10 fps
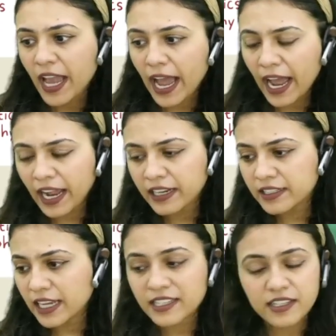And
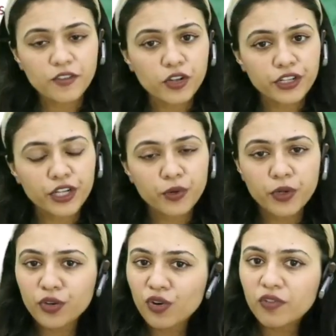as I've already
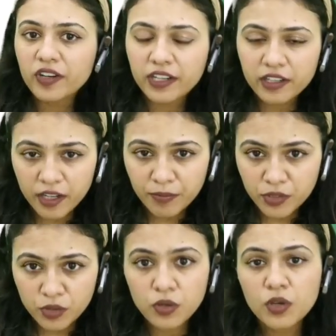told you, COVID and
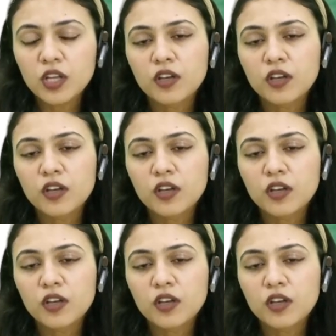crypto